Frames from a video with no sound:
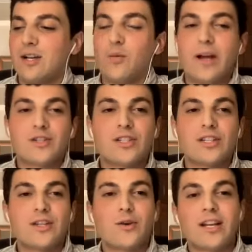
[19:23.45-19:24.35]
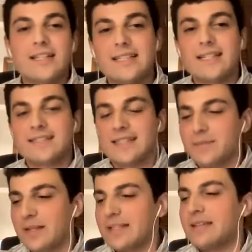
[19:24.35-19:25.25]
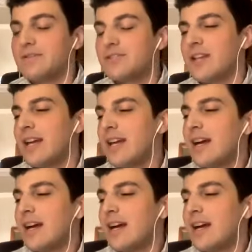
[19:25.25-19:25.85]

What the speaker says: questioning your ideas and beliefs,